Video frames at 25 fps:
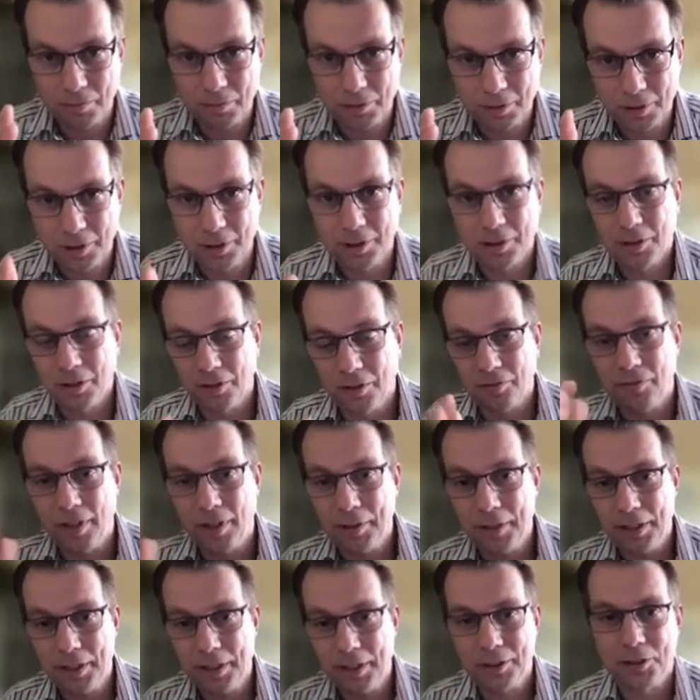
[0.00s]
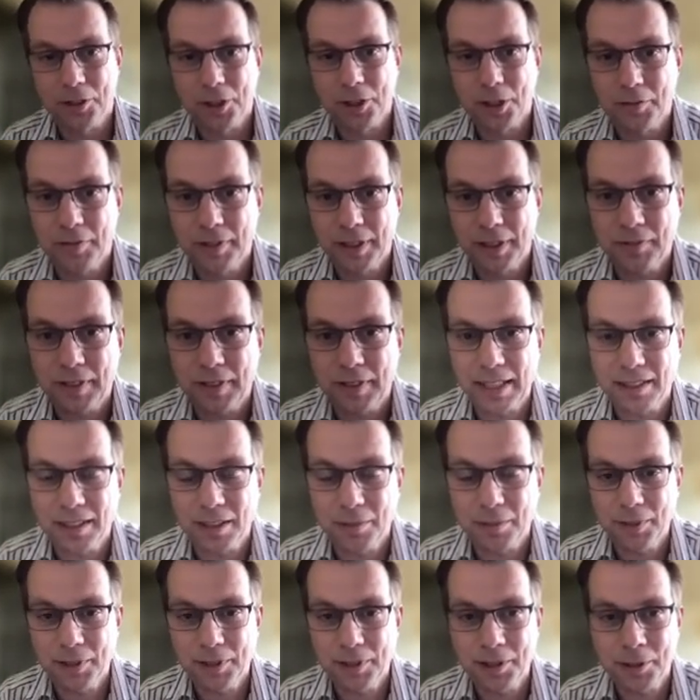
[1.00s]
the, the very conservative
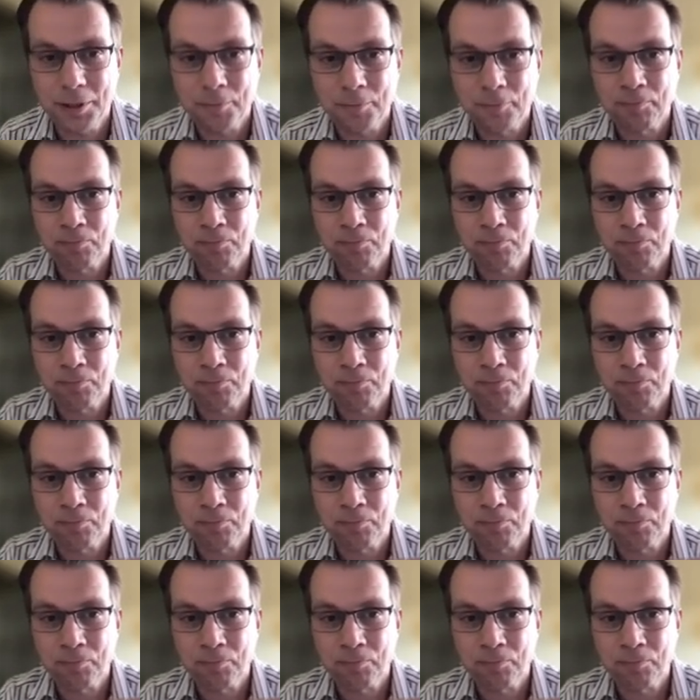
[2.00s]
estimates.